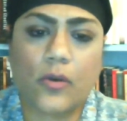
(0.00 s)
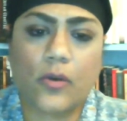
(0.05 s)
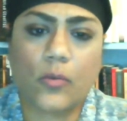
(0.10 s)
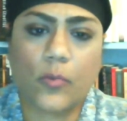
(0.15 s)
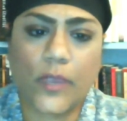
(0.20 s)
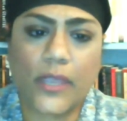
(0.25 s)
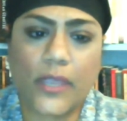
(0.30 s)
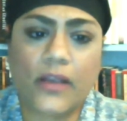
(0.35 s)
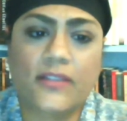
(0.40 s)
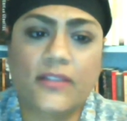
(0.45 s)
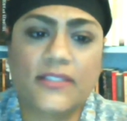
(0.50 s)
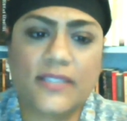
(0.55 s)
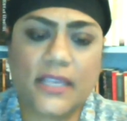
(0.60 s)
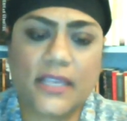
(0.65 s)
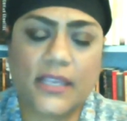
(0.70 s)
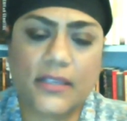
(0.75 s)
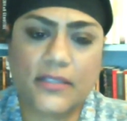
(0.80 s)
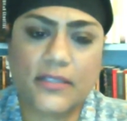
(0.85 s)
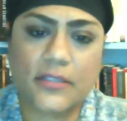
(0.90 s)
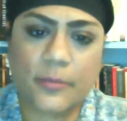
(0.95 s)
we are
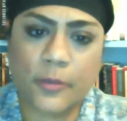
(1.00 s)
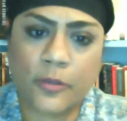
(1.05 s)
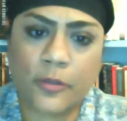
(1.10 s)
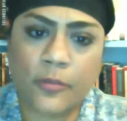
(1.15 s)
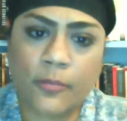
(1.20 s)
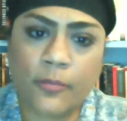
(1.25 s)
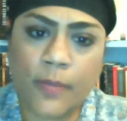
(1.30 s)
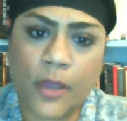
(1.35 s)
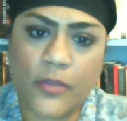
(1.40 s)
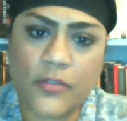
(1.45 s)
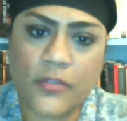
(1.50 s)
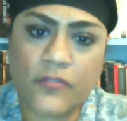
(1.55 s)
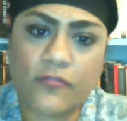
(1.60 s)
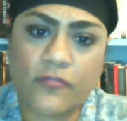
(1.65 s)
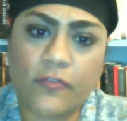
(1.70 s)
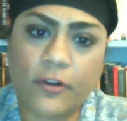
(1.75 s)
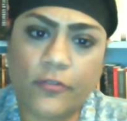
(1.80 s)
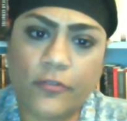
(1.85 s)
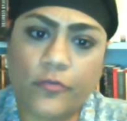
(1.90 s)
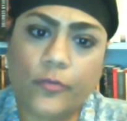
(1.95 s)
seeing some of the most
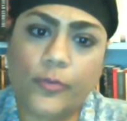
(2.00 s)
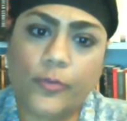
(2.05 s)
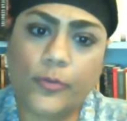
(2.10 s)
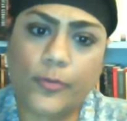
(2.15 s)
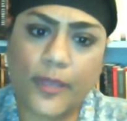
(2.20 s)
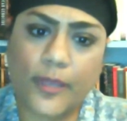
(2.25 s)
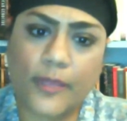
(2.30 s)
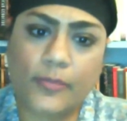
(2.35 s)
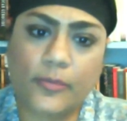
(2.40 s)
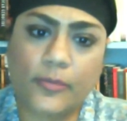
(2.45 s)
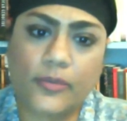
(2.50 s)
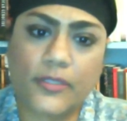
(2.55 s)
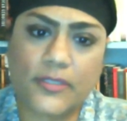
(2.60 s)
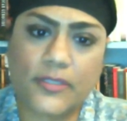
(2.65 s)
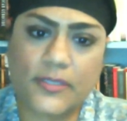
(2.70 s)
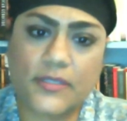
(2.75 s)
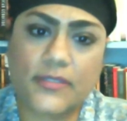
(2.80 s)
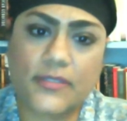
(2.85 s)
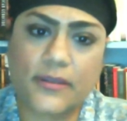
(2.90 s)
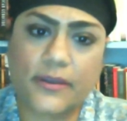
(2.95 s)
vulnerable people in
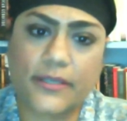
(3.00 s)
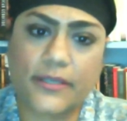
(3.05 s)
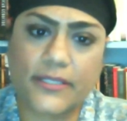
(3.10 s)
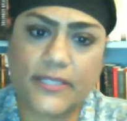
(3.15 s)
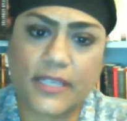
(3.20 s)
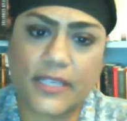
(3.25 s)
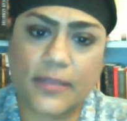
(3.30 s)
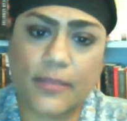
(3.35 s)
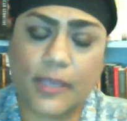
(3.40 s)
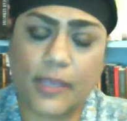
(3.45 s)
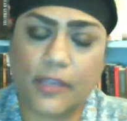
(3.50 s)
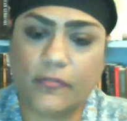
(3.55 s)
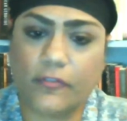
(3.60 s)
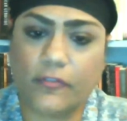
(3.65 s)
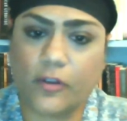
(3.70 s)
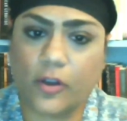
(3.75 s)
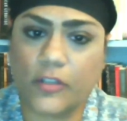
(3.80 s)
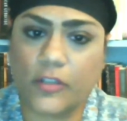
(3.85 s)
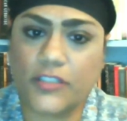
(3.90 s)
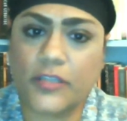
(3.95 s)
society being
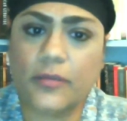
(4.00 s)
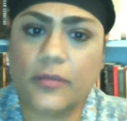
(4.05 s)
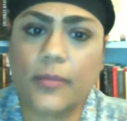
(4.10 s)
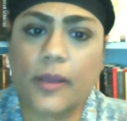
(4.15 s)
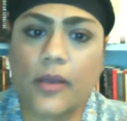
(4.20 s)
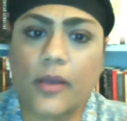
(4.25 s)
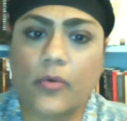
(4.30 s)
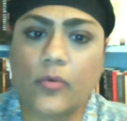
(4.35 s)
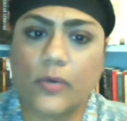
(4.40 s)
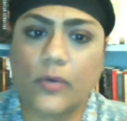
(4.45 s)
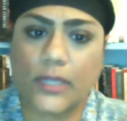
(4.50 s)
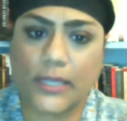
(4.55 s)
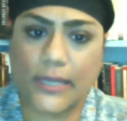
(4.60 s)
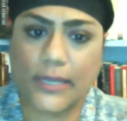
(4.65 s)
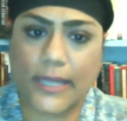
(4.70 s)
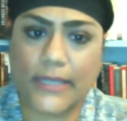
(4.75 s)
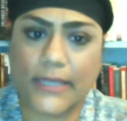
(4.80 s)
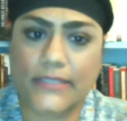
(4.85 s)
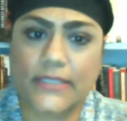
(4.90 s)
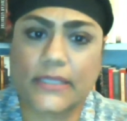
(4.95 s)
forgotten about or
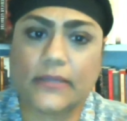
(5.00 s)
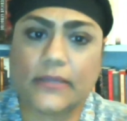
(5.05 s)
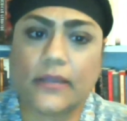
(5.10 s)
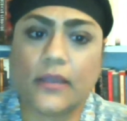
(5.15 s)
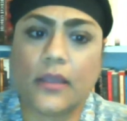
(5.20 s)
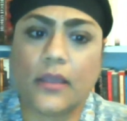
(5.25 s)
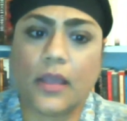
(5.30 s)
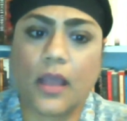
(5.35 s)
neglected